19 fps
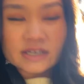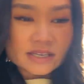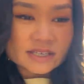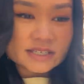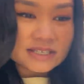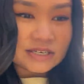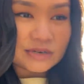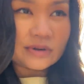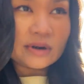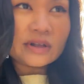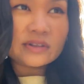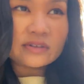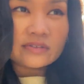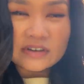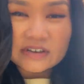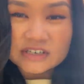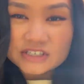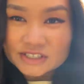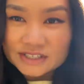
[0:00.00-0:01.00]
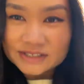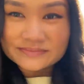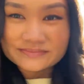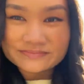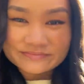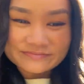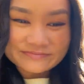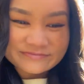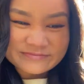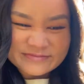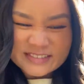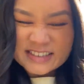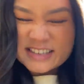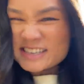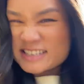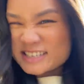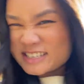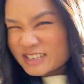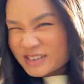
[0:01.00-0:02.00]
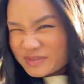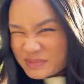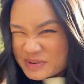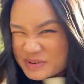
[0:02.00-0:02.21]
zero elevation. It's gonna be